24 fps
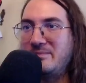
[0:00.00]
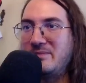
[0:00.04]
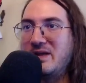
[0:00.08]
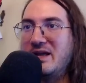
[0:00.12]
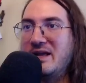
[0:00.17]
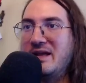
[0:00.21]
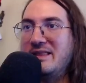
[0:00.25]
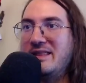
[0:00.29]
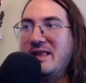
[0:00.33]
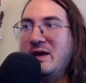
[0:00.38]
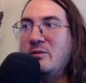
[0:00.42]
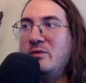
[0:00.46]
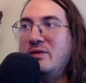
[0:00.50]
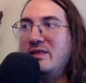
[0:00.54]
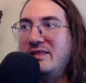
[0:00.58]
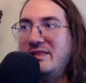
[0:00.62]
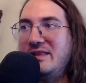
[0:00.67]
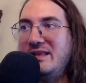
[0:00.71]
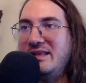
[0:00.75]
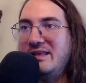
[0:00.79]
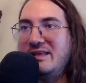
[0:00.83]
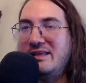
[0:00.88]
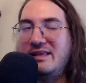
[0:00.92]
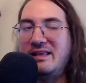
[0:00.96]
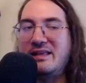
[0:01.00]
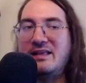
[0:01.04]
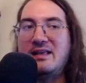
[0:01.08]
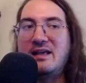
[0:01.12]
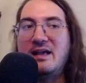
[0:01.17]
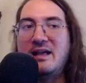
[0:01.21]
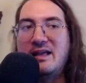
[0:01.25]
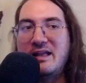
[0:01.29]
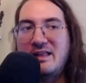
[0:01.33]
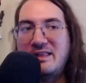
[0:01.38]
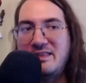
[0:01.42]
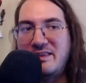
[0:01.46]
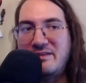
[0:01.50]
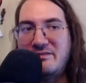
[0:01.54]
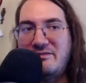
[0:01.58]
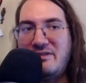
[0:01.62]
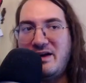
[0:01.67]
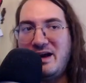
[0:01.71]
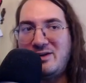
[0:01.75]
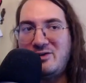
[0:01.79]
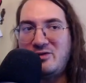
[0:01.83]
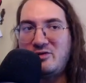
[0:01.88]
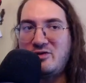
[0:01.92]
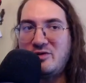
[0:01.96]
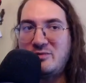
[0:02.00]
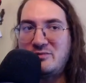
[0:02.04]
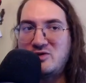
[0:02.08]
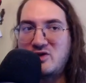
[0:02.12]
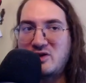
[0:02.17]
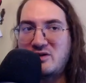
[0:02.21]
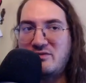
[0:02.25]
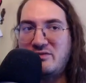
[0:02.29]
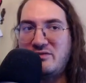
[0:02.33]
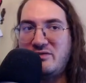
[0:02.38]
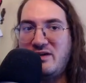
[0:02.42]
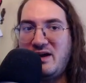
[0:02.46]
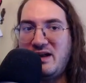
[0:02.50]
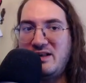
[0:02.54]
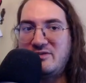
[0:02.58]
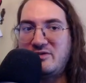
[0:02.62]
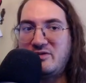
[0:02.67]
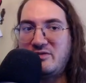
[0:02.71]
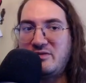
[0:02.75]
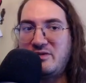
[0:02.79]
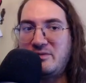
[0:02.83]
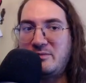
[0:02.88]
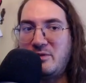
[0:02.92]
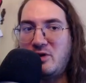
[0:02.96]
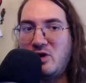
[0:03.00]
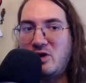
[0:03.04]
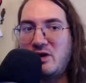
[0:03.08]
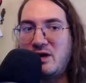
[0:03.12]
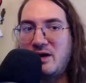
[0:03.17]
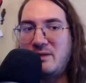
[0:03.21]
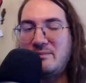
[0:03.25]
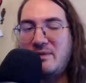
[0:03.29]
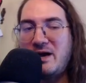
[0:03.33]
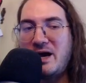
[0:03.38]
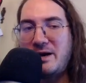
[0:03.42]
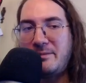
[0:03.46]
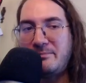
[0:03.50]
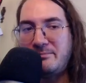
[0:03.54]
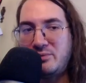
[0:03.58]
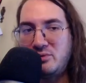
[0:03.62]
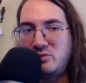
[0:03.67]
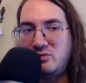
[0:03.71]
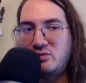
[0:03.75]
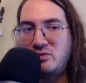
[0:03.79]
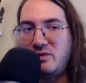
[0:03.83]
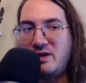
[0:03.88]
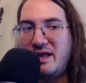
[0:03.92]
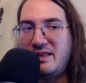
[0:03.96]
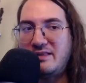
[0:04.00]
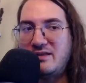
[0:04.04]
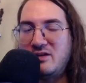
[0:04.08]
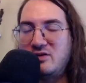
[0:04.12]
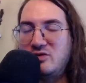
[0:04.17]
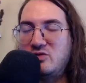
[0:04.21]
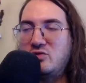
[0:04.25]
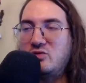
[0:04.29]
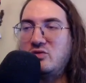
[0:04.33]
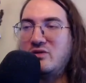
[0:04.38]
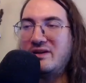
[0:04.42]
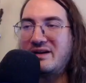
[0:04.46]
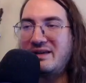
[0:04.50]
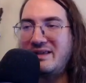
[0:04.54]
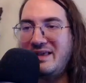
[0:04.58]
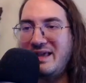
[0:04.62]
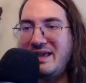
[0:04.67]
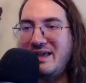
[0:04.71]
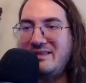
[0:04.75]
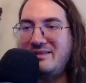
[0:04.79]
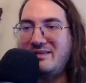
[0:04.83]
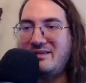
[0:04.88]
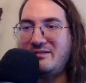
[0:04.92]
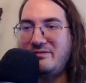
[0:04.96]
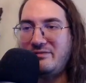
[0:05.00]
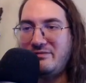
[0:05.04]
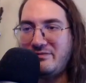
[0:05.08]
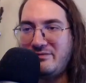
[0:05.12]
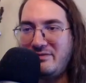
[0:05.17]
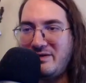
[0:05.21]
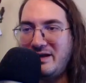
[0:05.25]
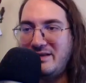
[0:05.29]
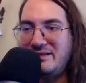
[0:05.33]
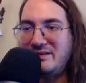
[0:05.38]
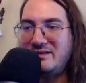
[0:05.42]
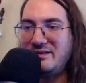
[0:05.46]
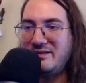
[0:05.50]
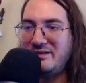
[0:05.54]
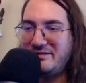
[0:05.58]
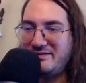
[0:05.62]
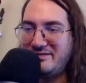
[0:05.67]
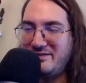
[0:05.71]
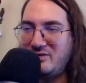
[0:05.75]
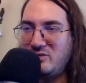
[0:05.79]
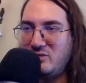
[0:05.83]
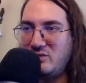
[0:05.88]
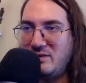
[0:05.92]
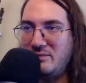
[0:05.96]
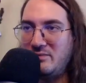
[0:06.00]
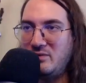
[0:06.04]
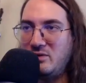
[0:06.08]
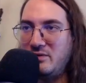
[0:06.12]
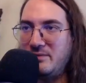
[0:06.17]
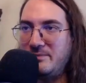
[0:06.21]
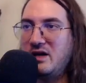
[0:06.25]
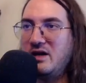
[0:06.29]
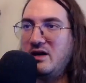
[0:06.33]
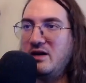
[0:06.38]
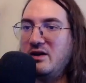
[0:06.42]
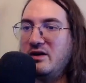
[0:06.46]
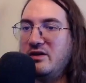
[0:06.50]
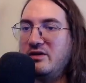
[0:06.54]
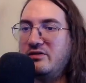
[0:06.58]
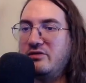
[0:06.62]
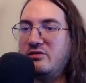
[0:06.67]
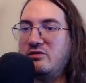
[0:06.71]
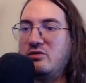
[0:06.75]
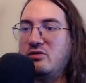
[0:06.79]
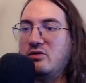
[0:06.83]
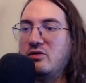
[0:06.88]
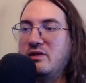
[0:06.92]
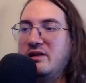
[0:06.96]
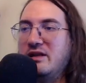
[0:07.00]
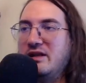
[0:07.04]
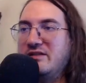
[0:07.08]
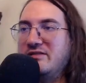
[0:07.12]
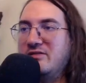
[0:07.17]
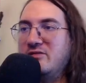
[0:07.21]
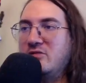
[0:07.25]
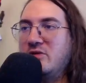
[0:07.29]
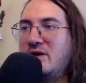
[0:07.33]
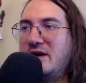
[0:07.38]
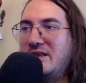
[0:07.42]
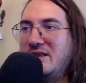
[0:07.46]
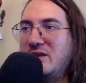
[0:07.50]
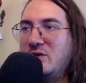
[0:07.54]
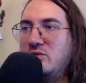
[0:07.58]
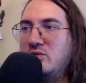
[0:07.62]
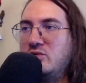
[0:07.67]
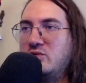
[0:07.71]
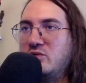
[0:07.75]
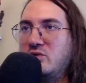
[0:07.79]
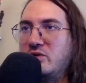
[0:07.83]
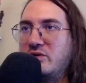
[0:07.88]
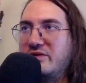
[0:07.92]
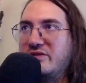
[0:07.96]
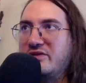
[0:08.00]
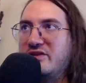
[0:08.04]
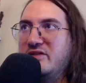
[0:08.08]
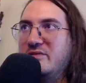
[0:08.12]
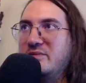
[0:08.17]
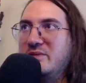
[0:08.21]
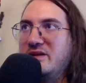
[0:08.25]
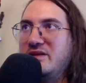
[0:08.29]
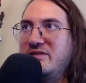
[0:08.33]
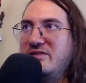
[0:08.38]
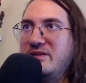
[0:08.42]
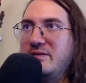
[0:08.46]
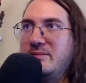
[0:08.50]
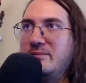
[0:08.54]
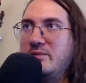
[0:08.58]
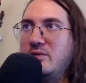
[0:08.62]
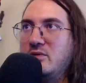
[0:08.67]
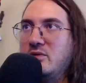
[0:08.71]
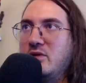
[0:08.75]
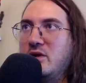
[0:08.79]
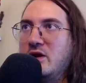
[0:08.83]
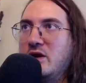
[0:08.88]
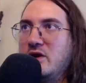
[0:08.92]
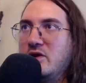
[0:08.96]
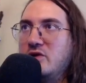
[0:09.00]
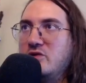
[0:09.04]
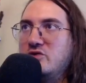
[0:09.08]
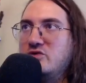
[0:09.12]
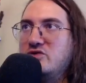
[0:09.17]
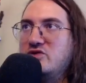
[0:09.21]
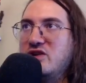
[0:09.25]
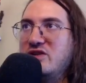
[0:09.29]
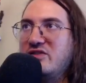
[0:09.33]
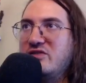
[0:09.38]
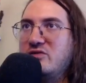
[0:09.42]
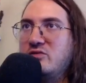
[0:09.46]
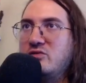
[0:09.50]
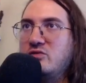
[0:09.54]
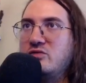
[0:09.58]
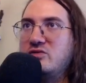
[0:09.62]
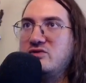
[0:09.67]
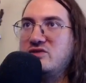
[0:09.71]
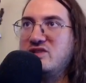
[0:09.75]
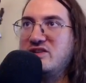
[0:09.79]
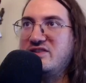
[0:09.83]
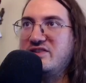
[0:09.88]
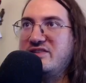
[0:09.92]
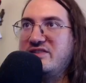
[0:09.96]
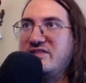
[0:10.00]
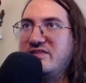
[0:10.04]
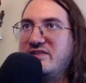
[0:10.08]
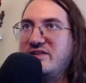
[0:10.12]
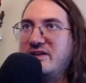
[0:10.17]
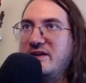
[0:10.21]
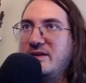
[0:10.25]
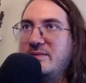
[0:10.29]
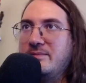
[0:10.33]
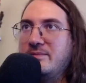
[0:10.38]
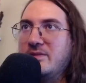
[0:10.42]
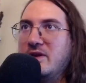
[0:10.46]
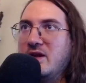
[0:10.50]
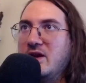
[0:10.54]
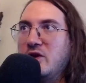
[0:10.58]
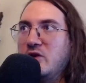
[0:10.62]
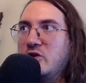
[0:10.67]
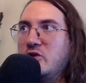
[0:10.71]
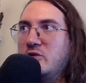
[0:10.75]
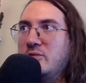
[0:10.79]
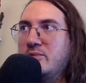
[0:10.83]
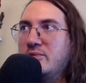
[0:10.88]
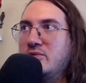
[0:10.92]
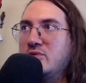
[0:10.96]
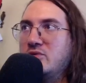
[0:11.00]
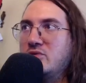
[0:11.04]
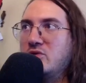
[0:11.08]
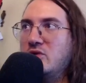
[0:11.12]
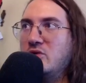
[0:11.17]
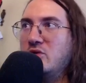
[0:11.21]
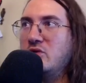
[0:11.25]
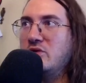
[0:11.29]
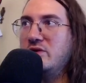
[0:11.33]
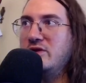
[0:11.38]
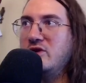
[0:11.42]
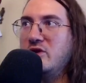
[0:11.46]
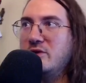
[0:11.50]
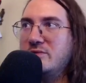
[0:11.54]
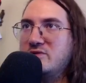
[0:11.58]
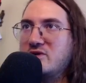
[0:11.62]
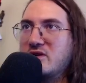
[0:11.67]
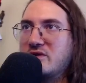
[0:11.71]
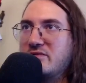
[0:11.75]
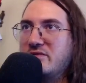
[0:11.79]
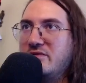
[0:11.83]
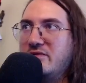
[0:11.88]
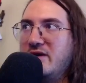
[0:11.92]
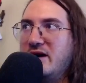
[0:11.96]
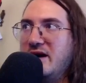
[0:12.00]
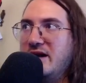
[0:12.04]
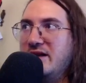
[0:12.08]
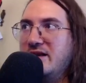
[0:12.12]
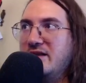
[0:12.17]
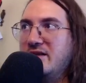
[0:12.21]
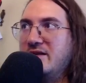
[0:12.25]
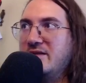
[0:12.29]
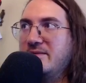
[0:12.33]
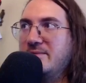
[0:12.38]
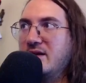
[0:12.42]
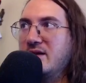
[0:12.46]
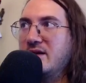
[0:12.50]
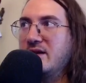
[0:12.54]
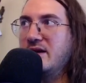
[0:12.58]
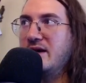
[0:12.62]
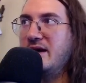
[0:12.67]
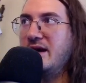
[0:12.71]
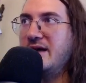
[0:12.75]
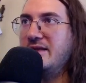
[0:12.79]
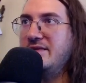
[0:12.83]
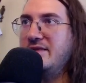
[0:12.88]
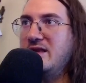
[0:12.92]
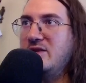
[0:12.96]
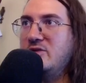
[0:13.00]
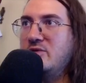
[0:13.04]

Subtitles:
Now, in linking, the various object files of a program are put together to create a final executable. So let's look at how it works. It's pretty simple. You just do gcc, you put all the object file, and then